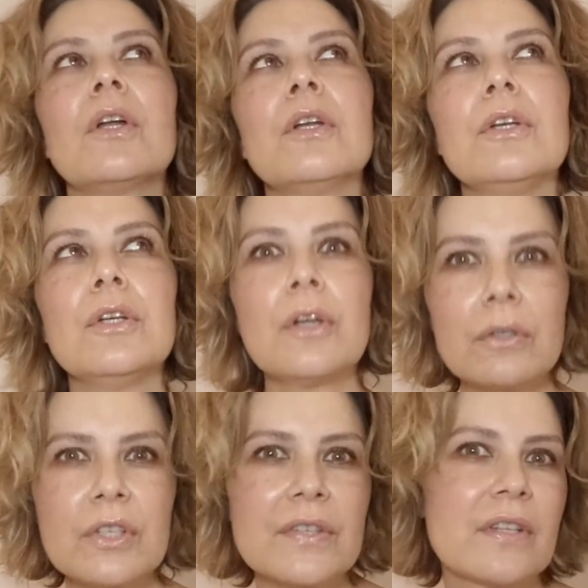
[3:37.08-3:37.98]
not
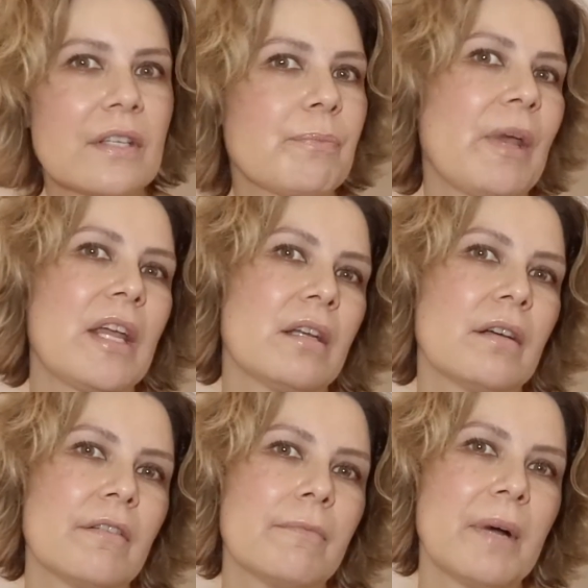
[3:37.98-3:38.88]
just the speed
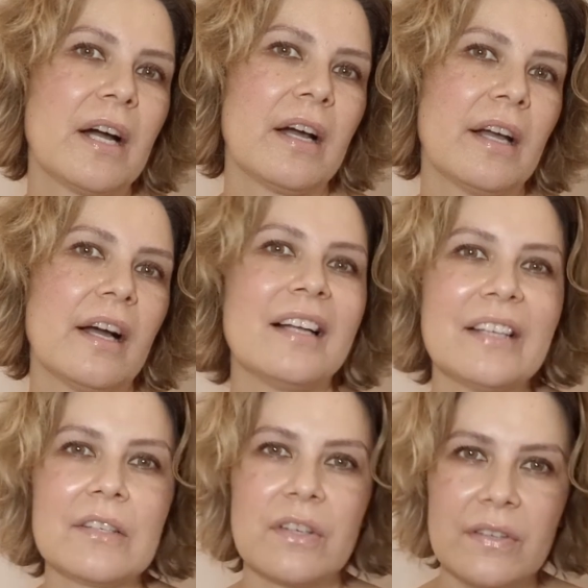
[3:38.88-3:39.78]
of my
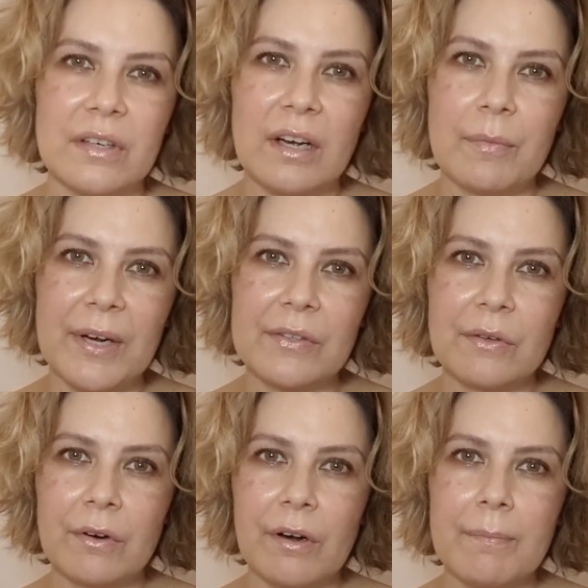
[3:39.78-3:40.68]
eyelashes and eyebrows
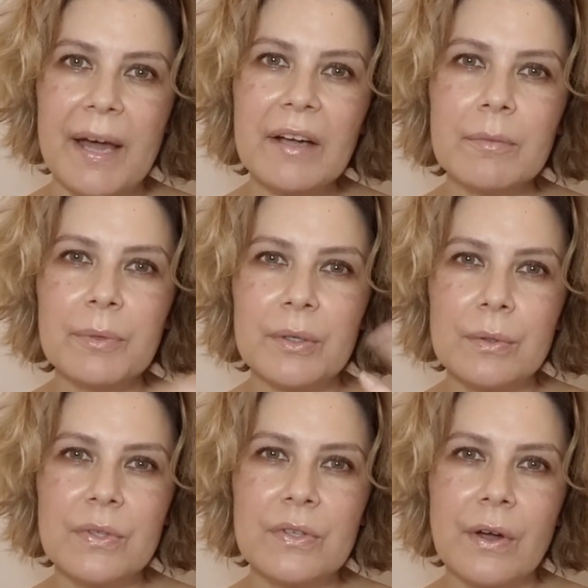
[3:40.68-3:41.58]
growing back, but
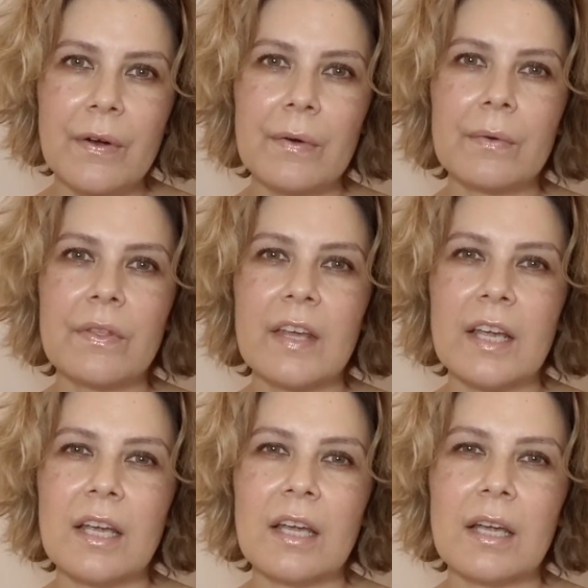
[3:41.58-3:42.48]
also
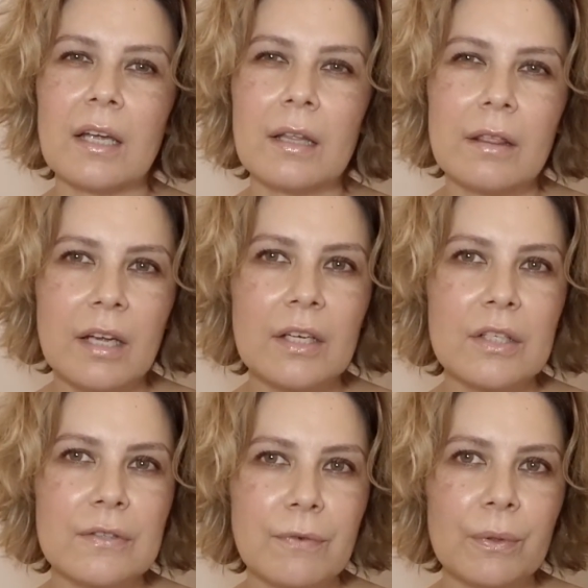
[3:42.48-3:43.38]
the
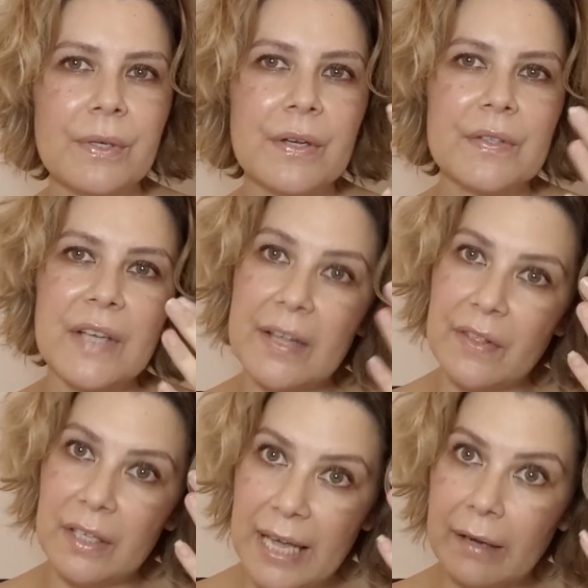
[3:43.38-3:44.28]
thickness, fullness, and
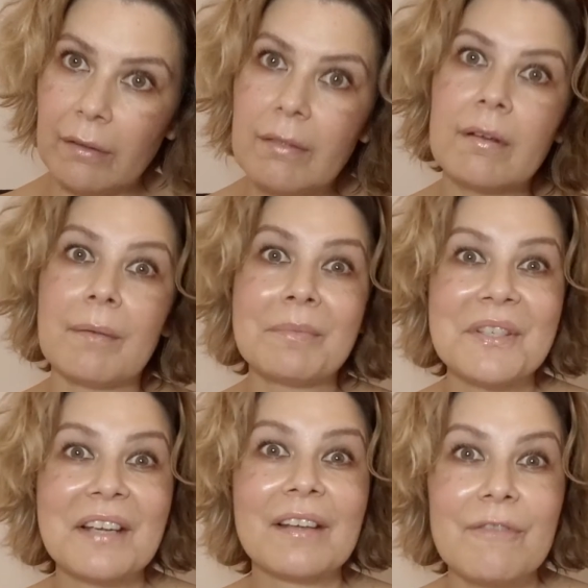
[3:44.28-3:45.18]
the length,
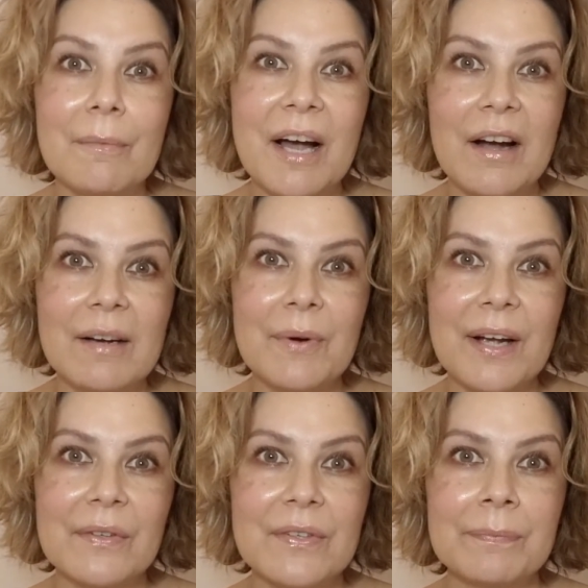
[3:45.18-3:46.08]
particularly for my
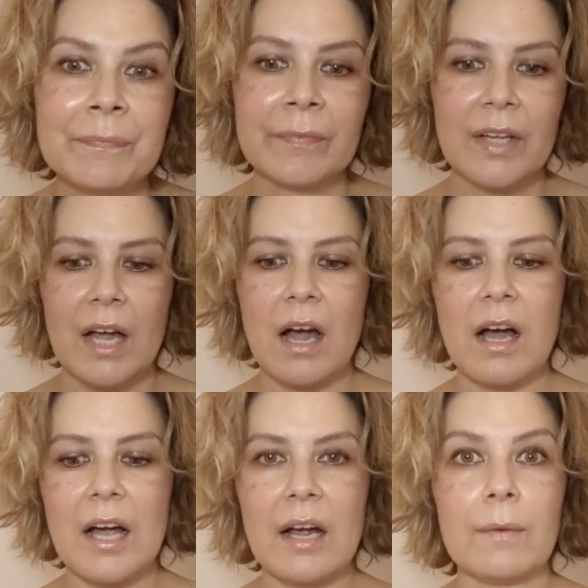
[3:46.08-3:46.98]
eyebrows.
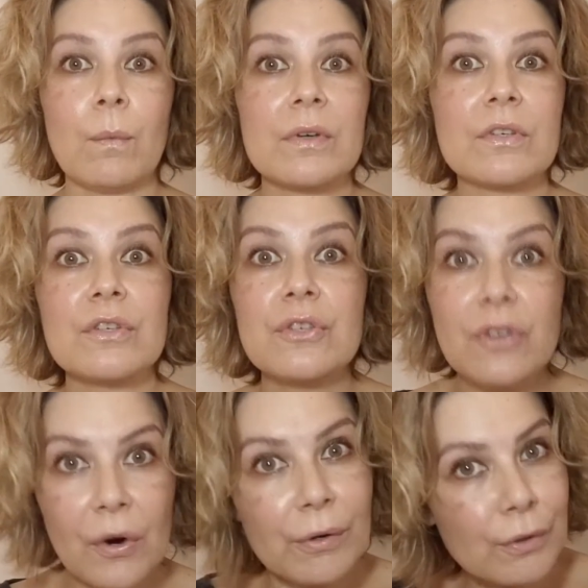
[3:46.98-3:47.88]
I want to
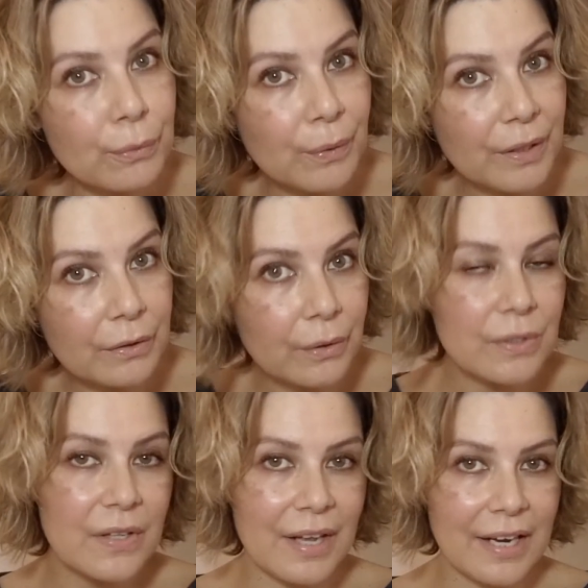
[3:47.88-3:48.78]
show you what it
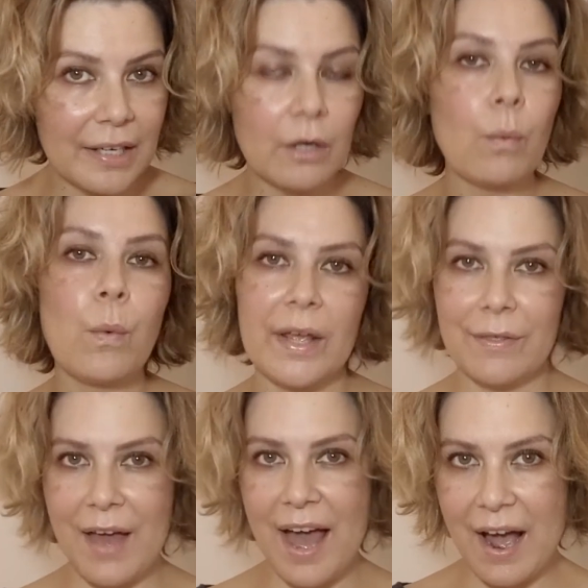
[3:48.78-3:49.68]
looks like
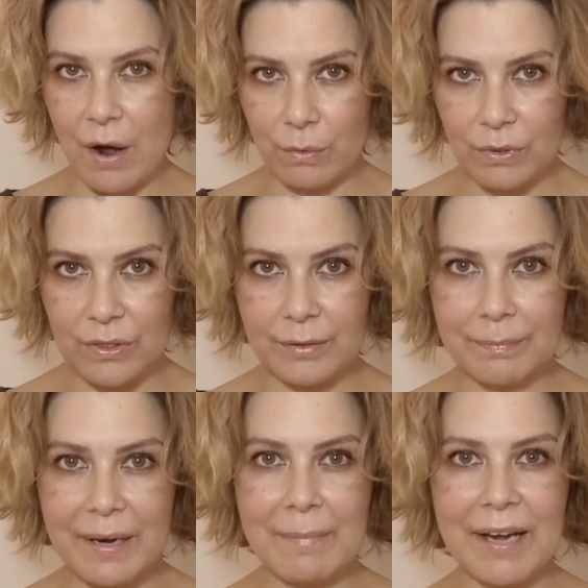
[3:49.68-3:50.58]
without
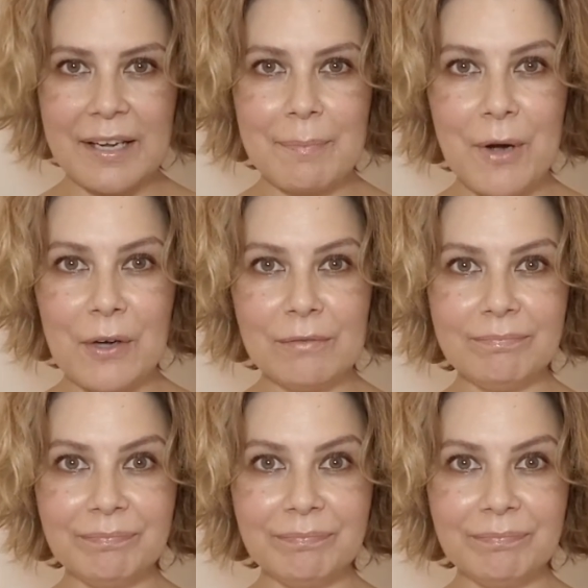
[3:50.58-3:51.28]
my makeup on.